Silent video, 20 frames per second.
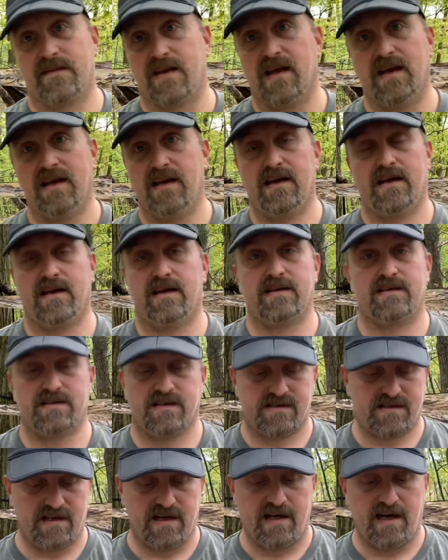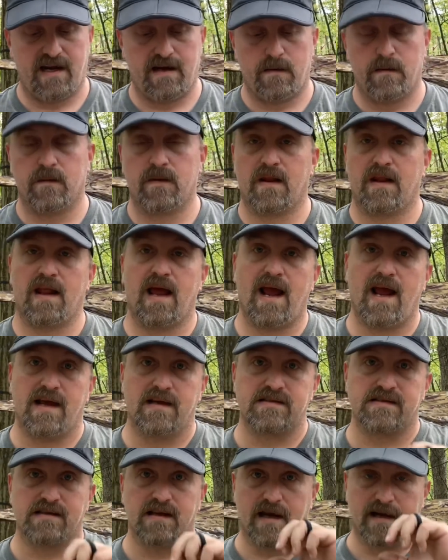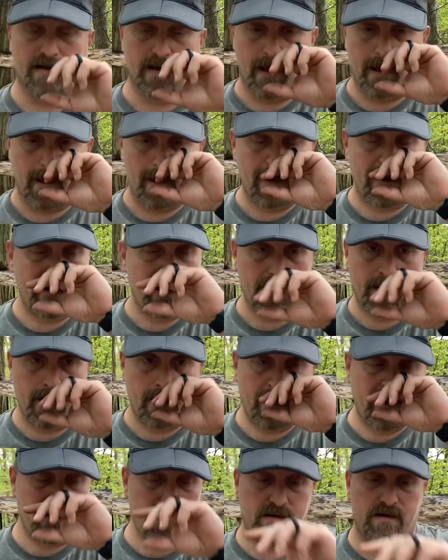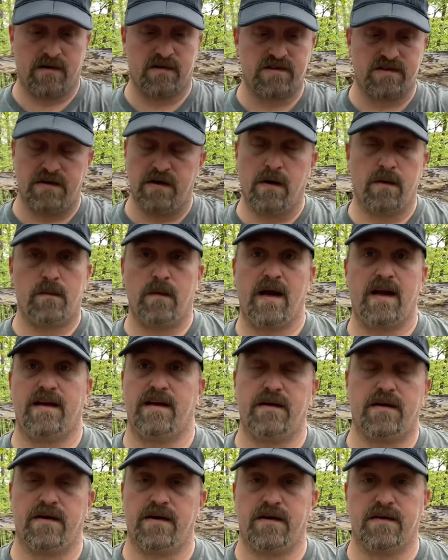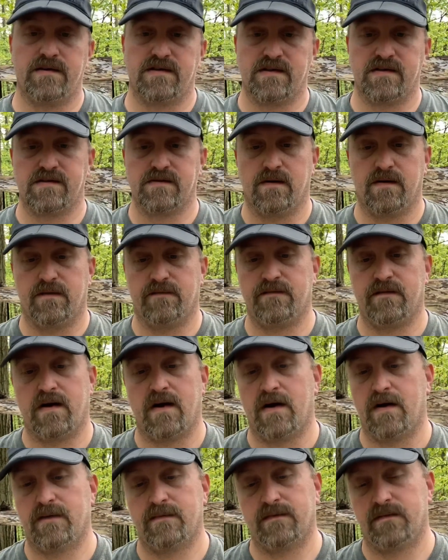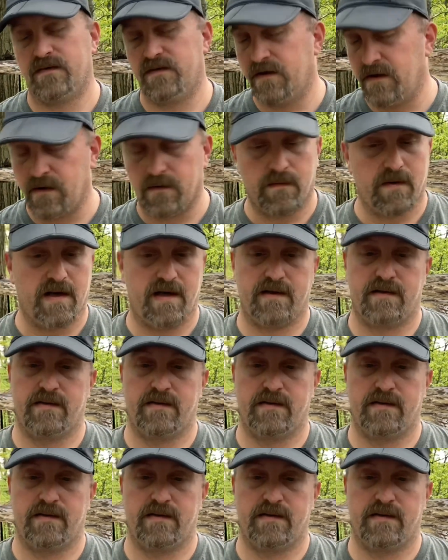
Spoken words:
It ain't gonna last like that. There's no way you can use this on a fire. No way.